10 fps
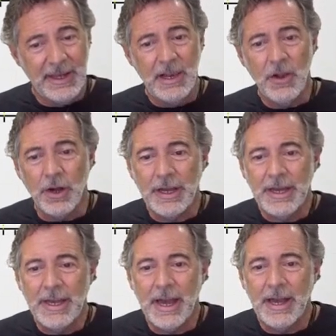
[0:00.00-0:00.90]
Look,
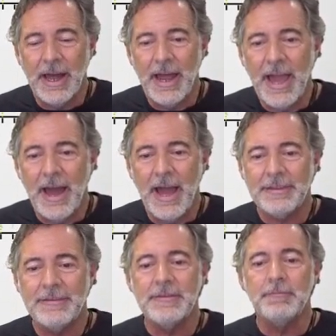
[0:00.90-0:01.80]

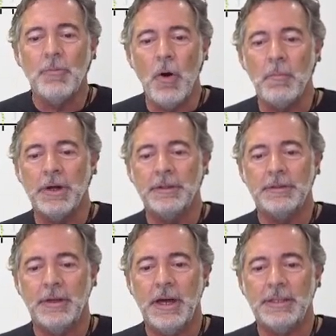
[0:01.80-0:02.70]
at this
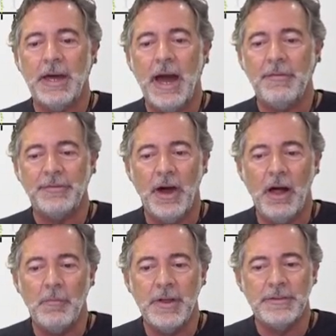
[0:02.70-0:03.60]
moment, and after
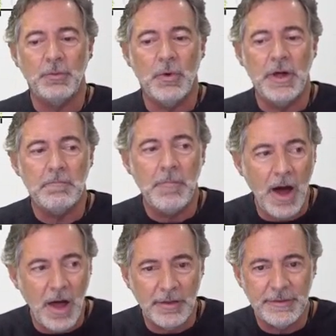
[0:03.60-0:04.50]
almost 1
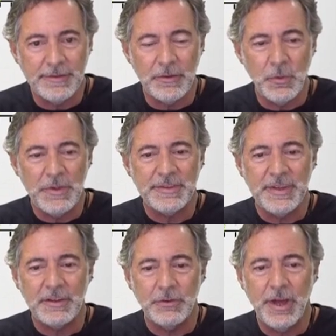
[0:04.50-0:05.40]
month, we
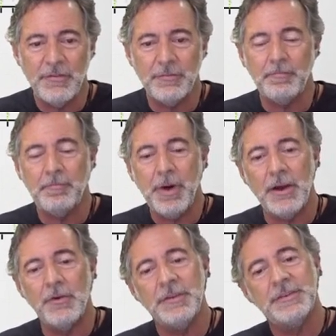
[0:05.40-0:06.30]
start to have
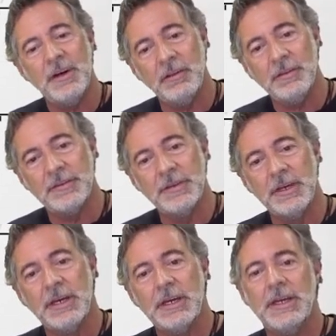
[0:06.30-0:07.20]
better results
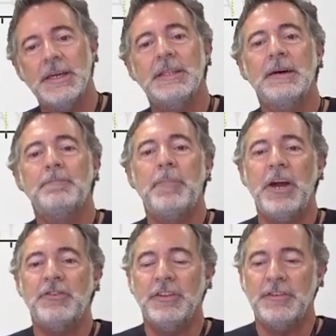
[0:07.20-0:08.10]
in the
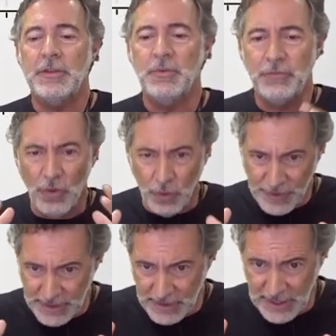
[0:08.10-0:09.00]
patients that we
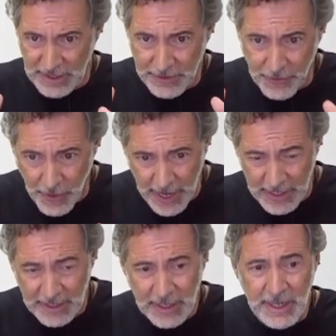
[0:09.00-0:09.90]
focus in
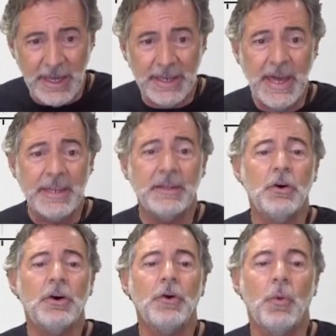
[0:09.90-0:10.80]
terrain than the
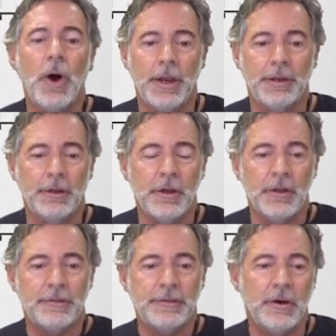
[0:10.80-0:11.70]
other one.
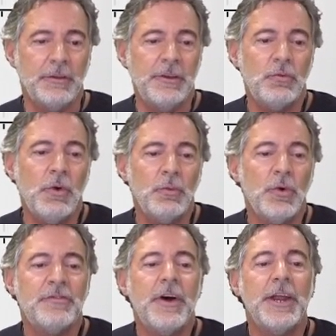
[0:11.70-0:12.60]
So this one
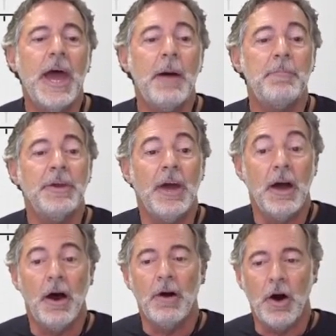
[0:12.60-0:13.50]
was very happy
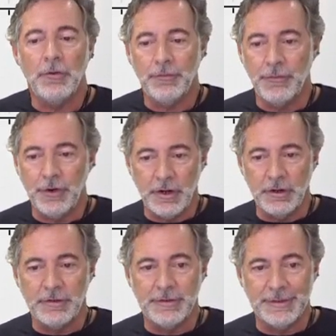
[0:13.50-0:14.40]
on
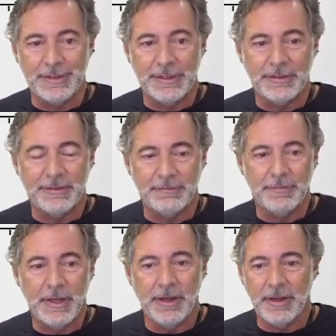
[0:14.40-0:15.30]
first
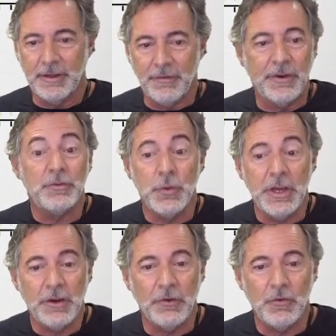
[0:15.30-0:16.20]

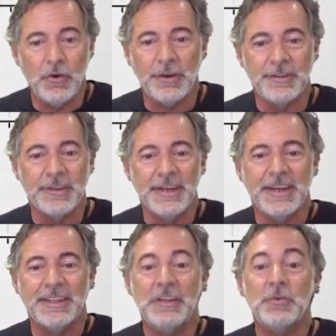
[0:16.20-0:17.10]
week, of course.
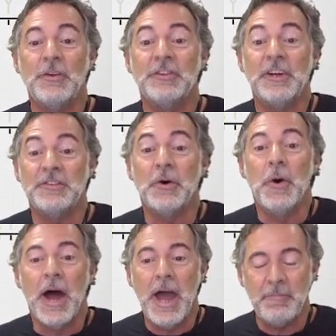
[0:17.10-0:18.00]
This one was not
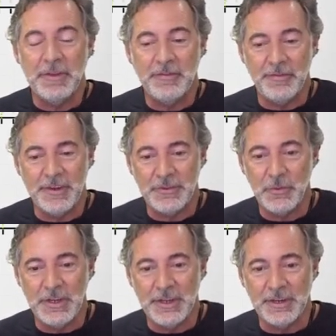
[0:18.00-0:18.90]
so happy in the first
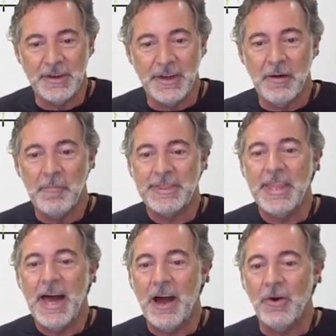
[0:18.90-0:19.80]
week, but
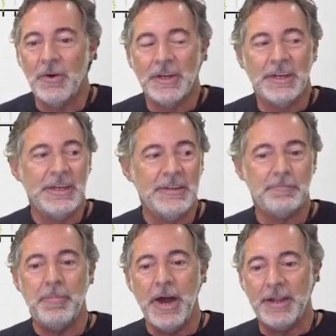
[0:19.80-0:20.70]
now he's
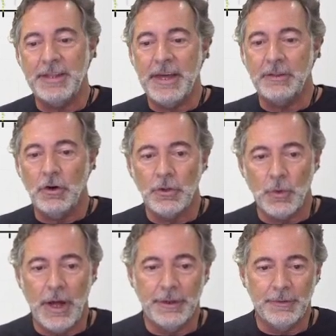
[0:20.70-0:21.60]
better than the other
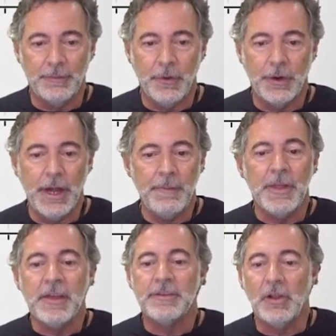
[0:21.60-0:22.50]
one. Okay,
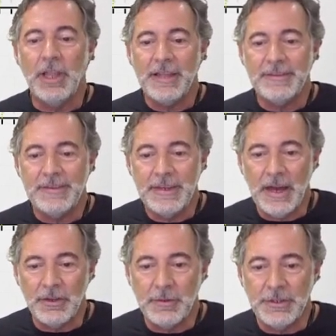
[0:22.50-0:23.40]
so let's see
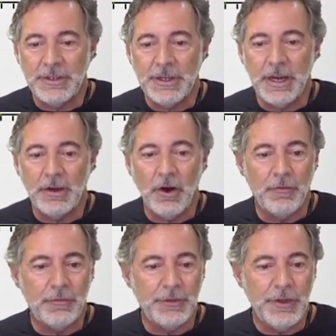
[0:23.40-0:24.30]
now the BTA
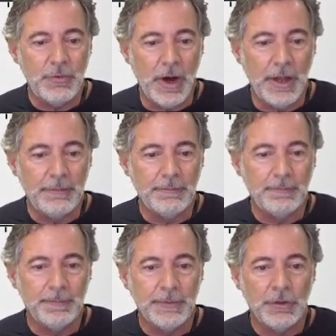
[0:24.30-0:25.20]
of this one.
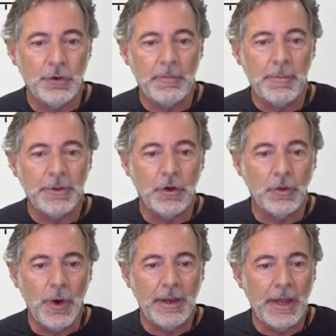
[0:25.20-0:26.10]
Do you remember the
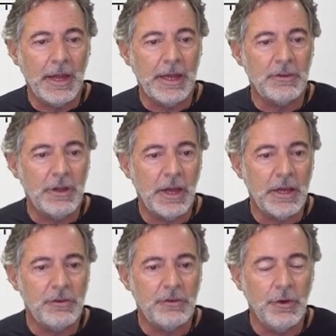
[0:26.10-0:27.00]
other one? I
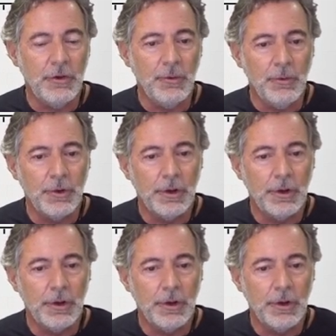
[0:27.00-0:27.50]
can show you.